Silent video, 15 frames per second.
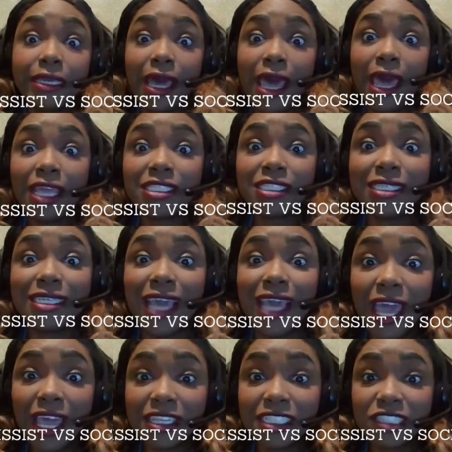I actually
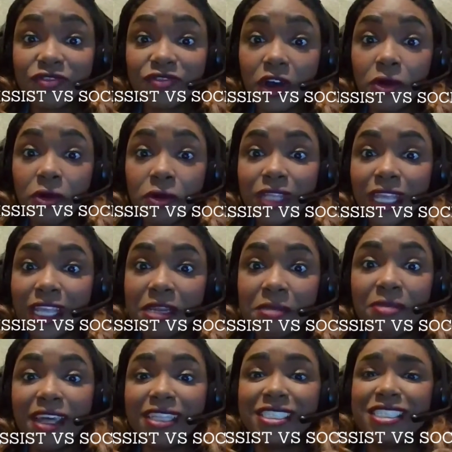had his phone and the
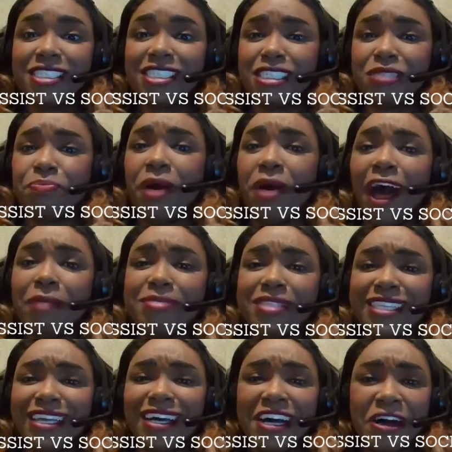messages
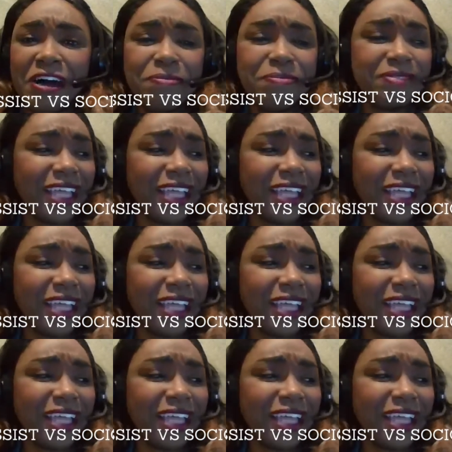popped up.